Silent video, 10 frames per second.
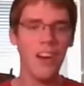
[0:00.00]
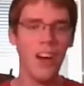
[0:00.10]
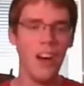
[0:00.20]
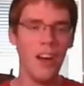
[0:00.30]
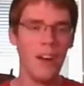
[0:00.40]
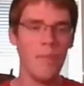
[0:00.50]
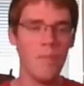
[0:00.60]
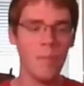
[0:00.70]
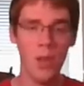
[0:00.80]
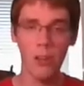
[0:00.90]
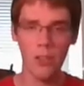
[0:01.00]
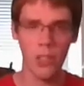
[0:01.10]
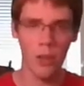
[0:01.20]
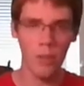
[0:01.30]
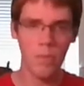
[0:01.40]

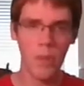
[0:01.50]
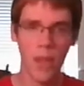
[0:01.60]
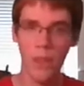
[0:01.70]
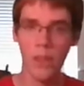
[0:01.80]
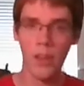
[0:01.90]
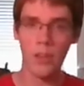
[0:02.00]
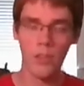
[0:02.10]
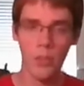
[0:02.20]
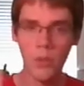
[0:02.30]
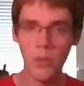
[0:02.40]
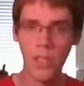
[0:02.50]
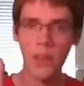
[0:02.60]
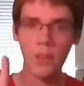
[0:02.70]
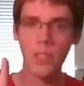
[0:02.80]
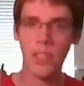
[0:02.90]
Naruto, and then there are two
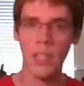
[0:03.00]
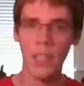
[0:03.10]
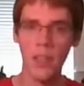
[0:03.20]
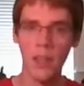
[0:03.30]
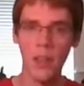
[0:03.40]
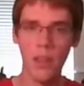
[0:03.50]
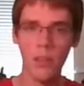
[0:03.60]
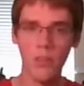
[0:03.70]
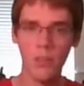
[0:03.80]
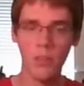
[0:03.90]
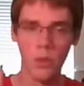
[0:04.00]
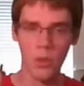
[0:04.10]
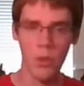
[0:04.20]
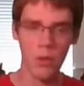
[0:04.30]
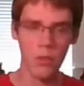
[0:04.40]
DLC
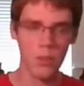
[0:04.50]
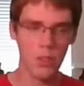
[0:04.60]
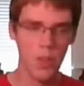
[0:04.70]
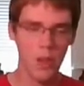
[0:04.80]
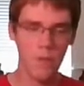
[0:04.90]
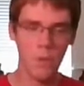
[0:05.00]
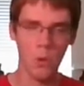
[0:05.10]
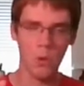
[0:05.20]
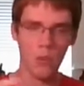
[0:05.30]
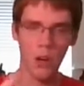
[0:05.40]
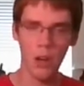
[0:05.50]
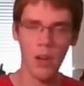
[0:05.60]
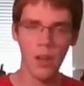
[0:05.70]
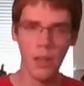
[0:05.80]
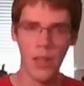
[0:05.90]
story modes for
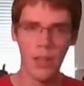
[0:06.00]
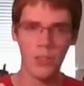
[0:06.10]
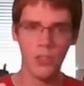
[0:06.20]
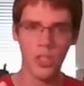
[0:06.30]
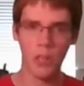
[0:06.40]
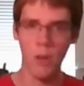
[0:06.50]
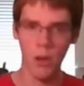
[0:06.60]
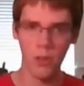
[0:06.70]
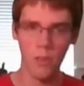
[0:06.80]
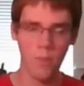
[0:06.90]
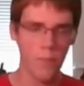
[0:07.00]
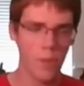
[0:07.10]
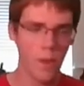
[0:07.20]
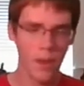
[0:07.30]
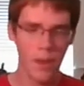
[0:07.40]
Gaara and Shikamaru.
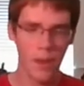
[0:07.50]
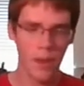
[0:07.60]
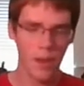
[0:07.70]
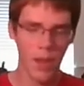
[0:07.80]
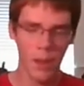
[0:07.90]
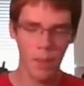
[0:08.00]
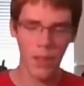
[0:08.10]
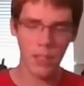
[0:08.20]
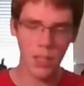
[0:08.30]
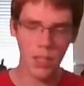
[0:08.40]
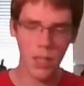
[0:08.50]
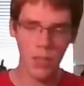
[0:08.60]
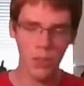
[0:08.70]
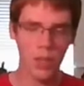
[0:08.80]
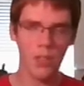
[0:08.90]
And basically,
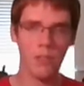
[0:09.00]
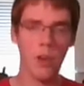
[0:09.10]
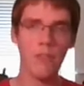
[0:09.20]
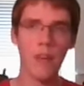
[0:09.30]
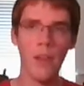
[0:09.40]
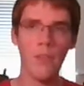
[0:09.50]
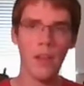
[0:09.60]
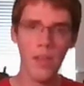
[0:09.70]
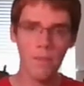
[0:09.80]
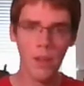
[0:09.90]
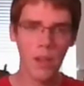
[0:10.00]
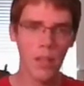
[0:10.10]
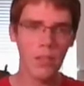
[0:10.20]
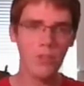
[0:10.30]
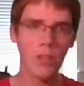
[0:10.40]
you get to run around the Leaf
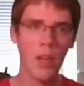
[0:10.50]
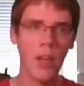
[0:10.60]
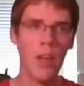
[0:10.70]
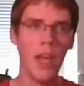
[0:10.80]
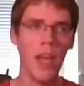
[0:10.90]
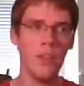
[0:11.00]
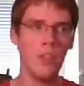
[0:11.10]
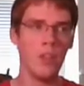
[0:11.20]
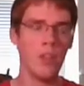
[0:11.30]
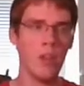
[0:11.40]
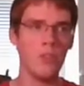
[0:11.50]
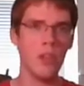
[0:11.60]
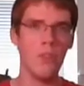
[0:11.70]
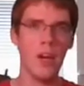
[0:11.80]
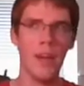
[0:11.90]
Village, and you can go
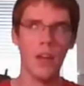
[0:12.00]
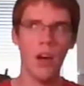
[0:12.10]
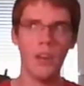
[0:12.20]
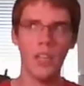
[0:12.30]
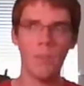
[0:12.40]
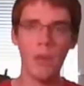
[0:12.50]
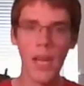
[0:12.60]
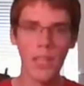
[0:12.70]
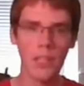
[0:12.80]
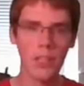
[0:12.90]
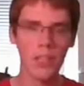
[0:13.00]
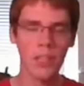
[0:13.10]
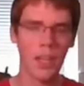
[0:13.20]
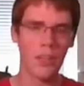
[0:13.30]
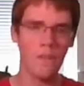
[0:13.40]
to other iconic places
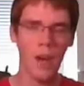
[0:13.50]
like the